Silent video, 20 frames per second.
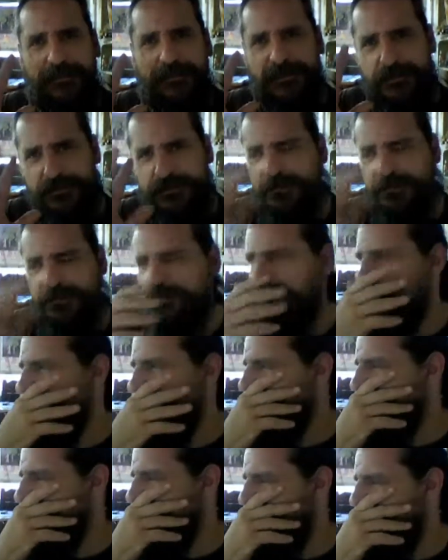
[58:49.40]
just
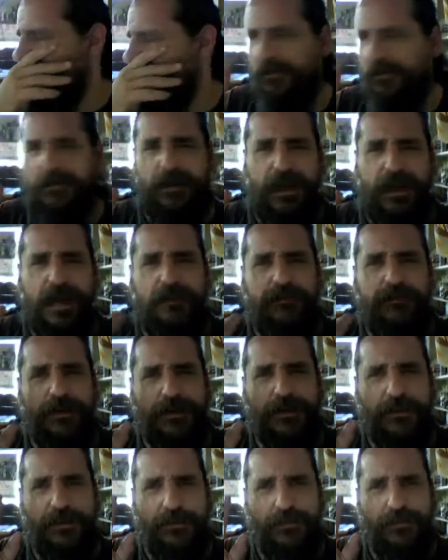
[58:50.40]
look, I'm
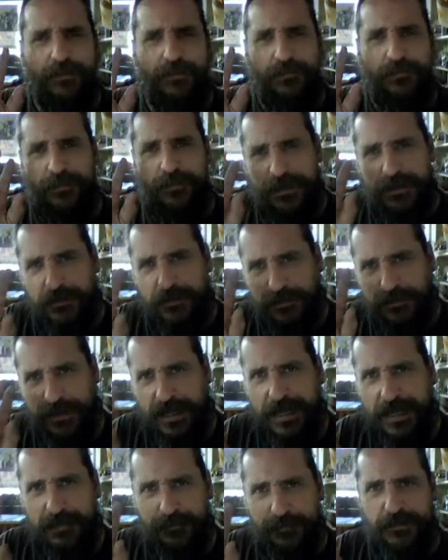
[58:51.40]
gonna redo the
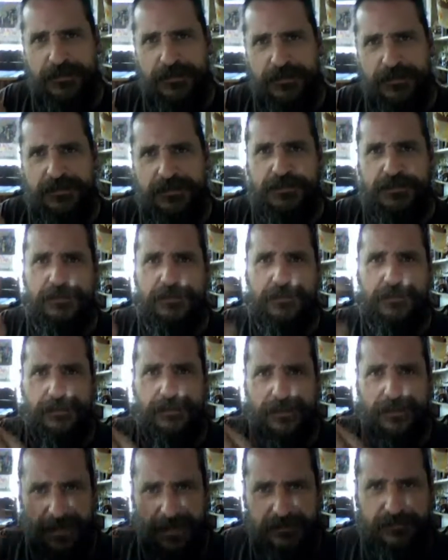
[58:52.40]
High Priestess on
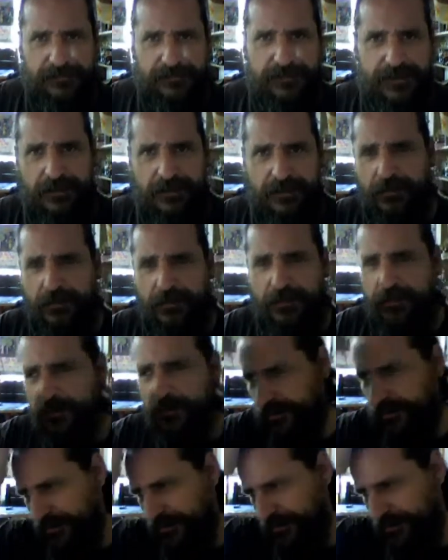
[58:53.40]
the next video
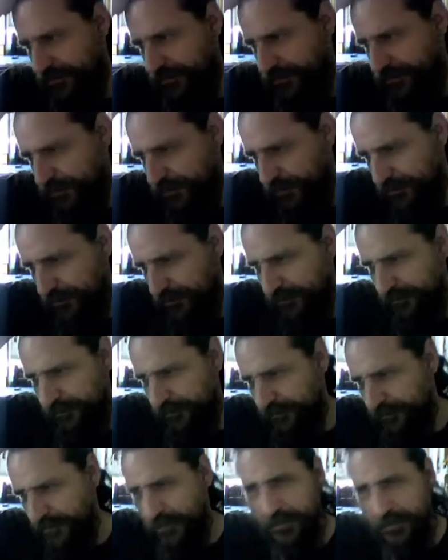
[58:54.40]
to
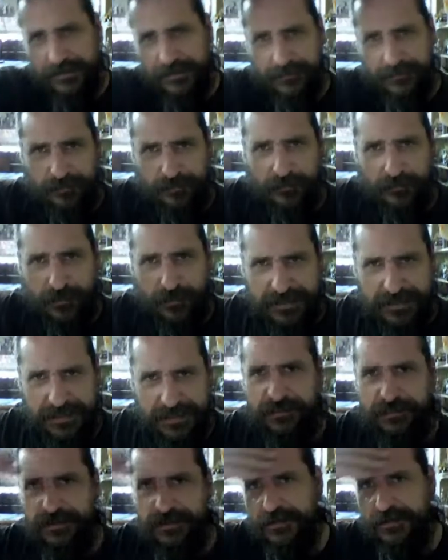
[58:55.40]
go a little bit more in
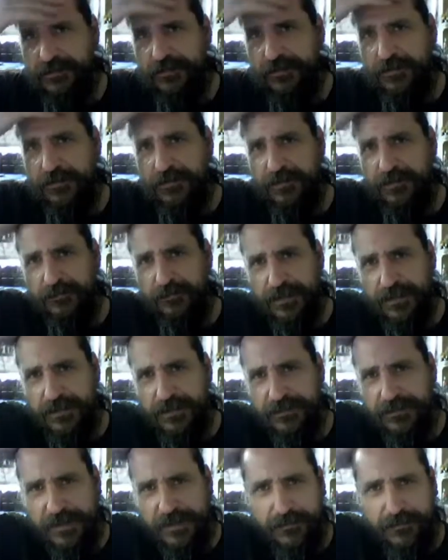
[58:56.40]
depth on her,
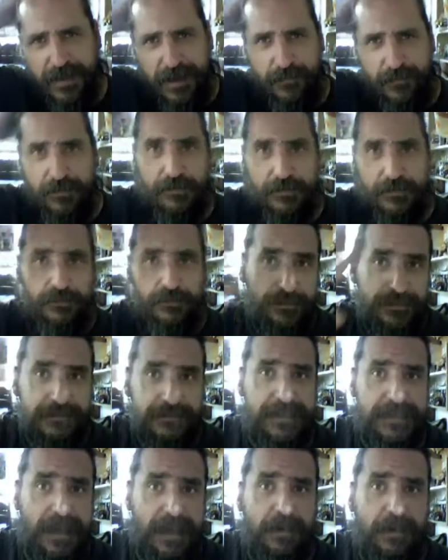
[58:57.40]
because I want to put
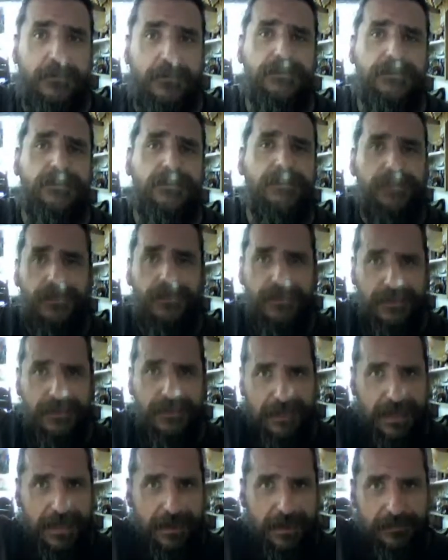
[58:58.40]
this out
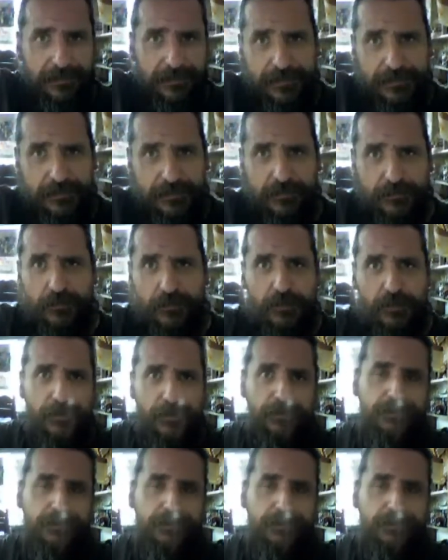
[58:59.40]
there in the world,